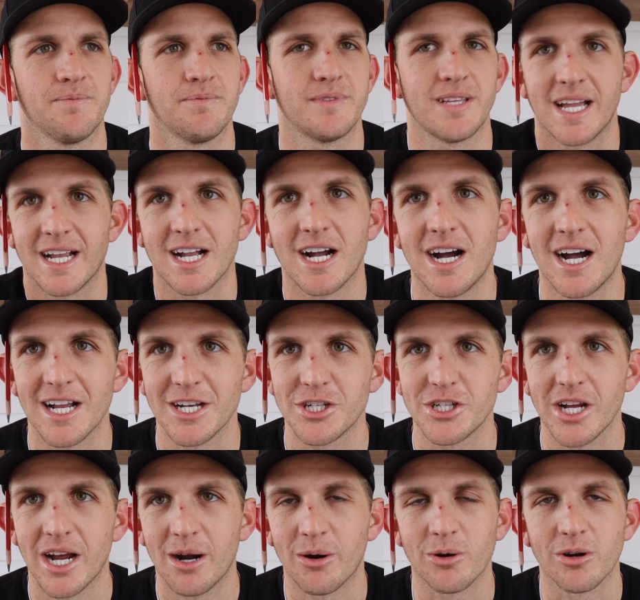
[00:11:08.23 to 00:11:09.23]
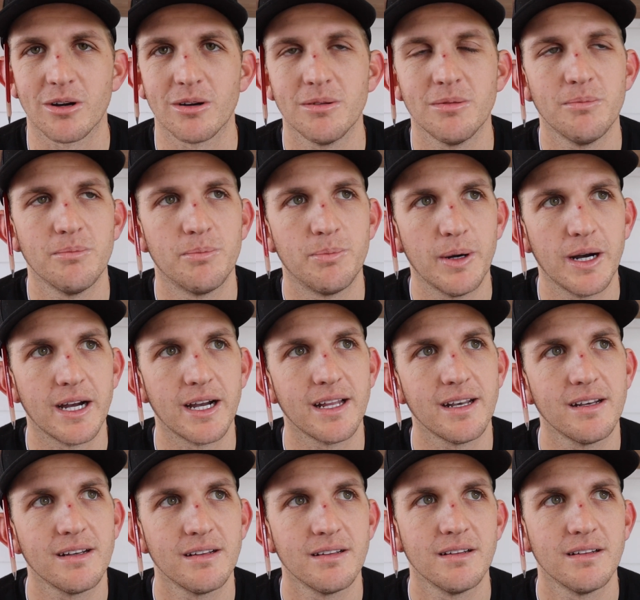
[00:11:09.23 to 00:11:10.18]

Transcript: take a hot shower, but